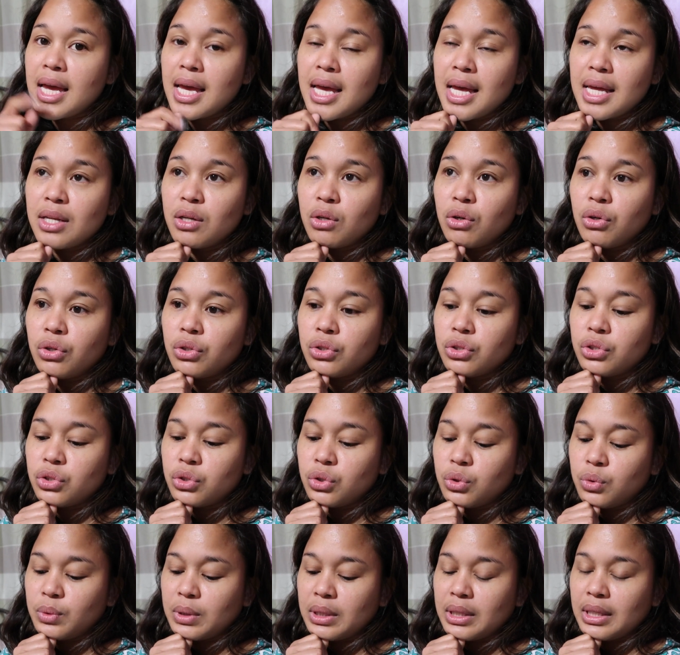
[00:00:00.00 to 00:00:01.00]
And
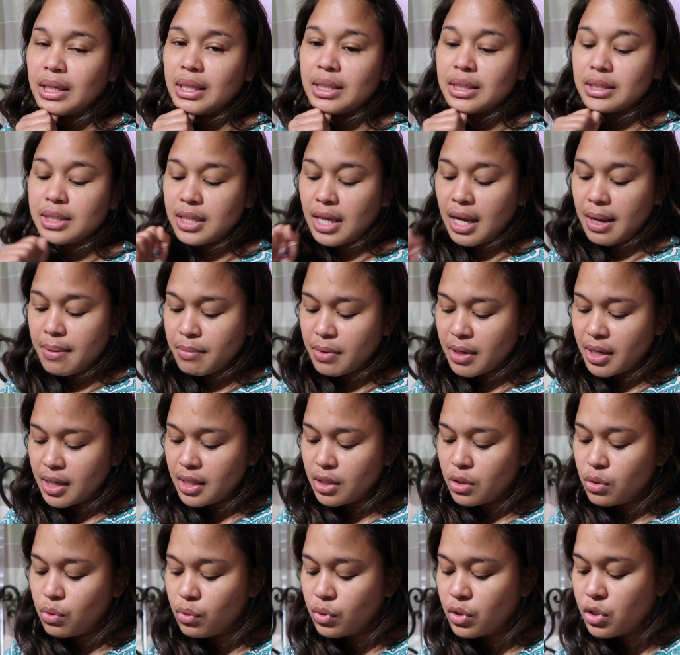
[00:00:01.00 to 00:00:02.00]
also, what else? I'm gonna
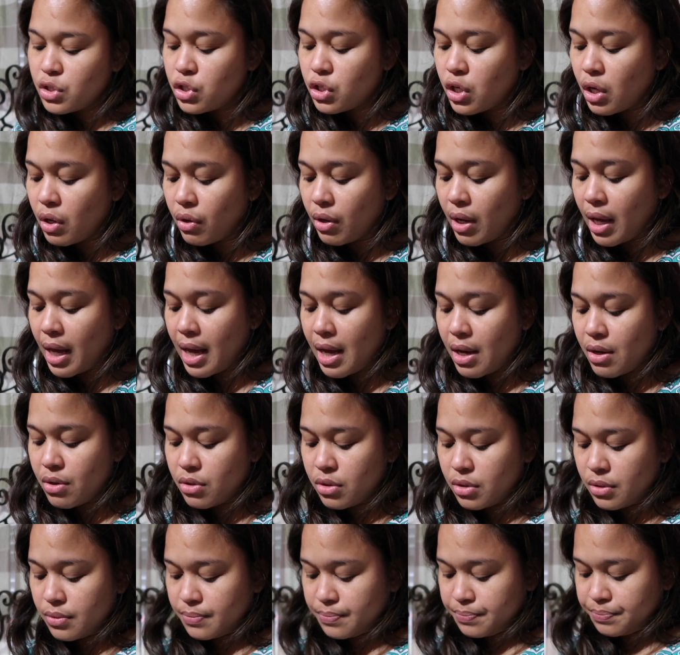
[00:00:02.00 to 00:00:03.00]
do a shout out.